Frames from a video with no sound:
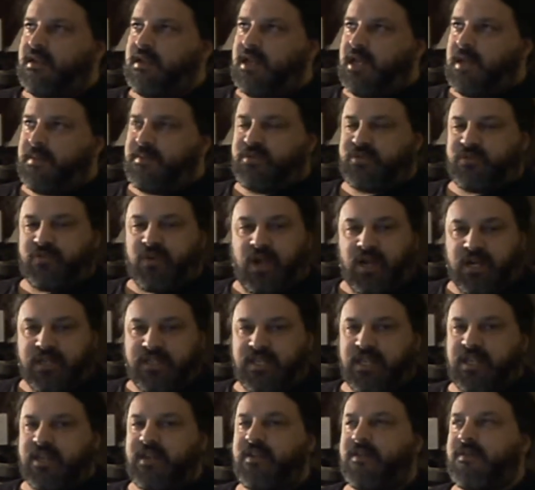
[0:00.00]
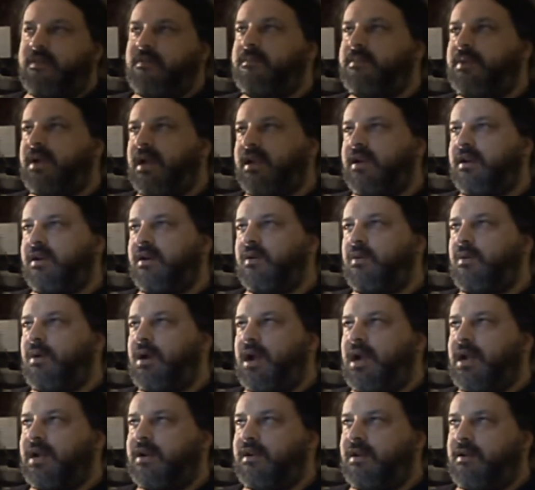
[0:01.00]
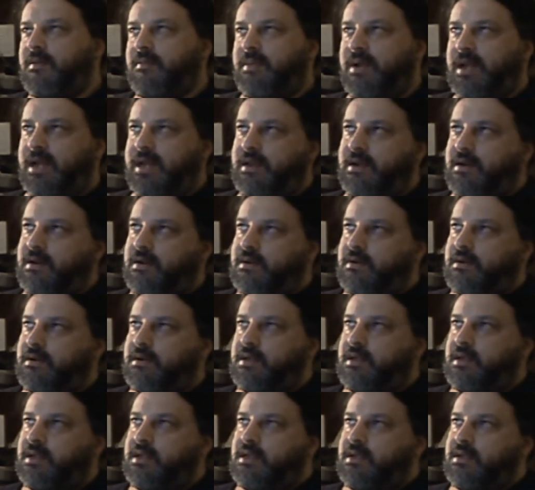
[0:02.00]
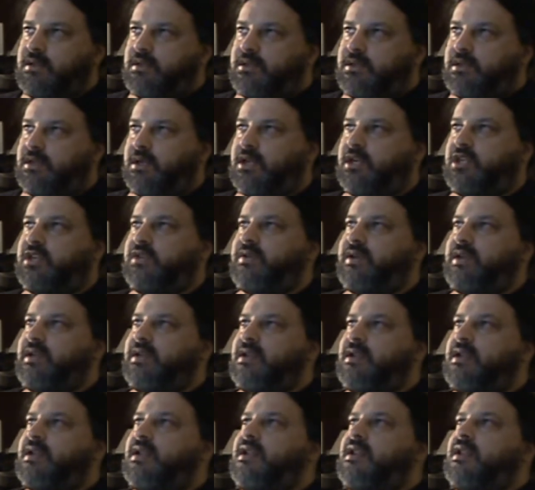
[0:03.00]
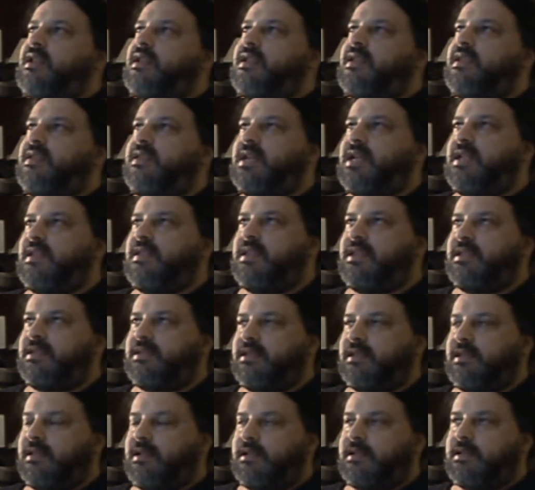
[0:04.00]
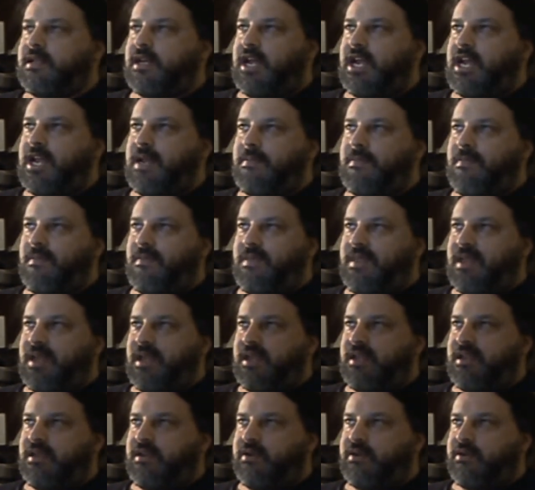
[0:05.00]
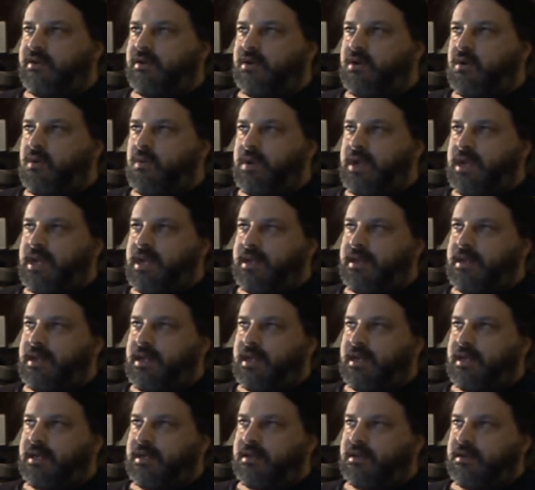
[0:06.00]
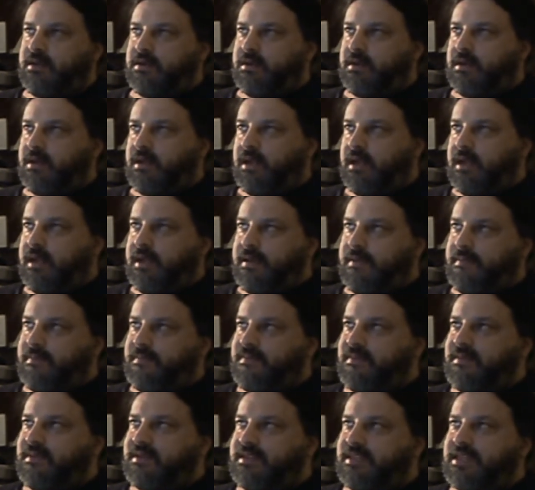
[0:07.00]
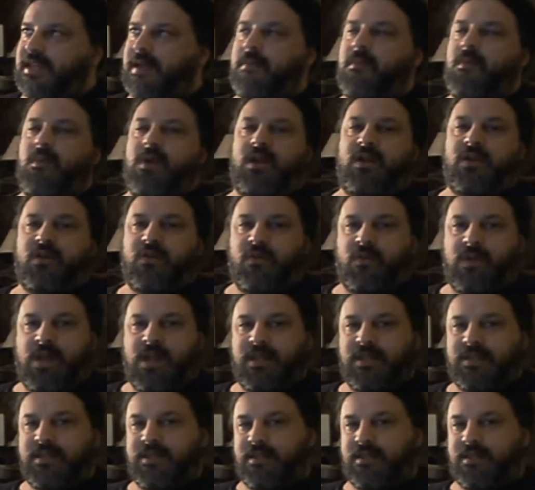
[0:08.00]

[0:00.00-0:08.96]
obstructed by her walker and by her surgery, that this is the time that you can go in and somewhat correct